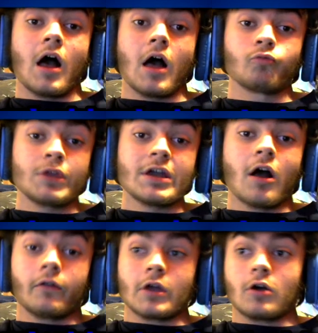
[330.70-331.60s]
we
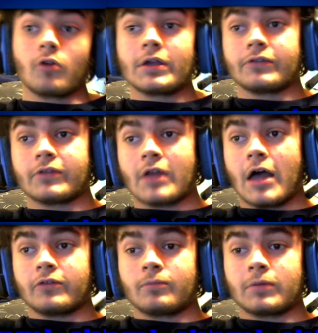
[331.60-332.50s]
all know it's
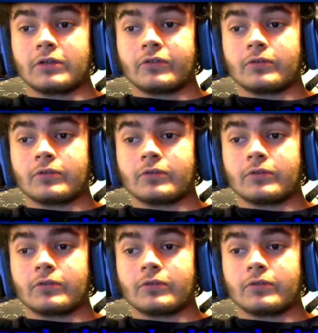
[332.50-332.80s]
not, but